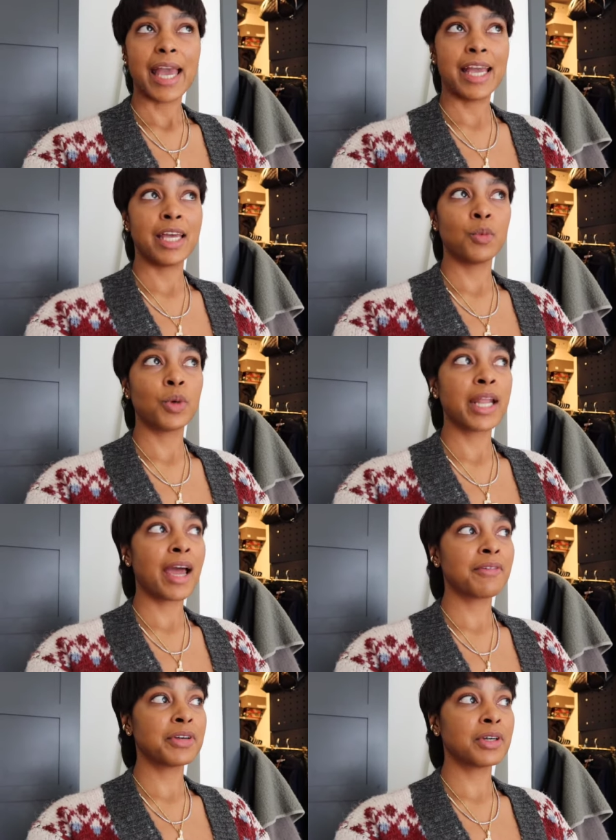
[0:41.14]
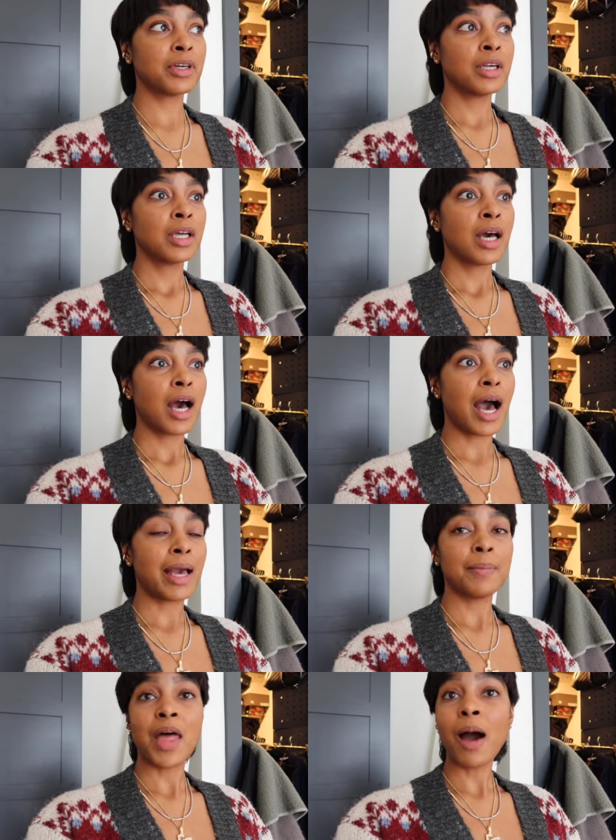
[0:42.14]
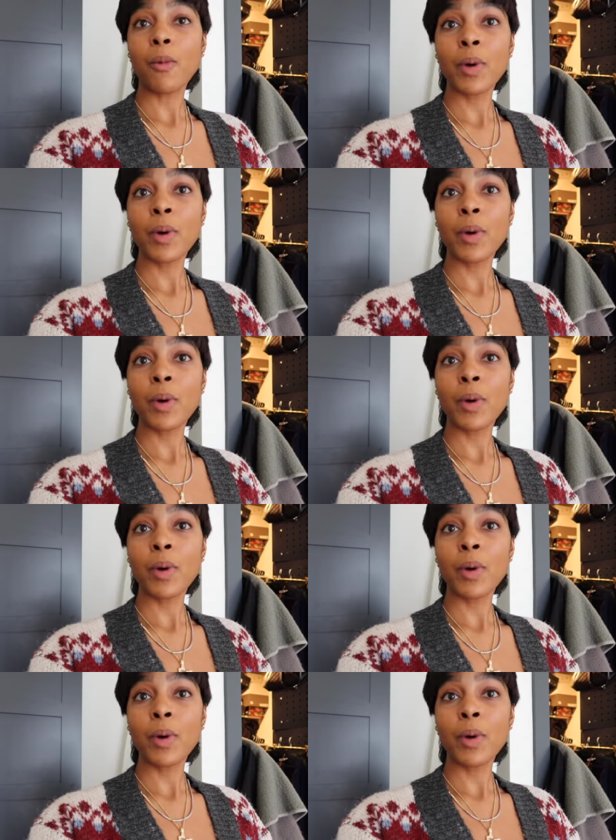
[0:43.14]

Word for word: And whatever I'm not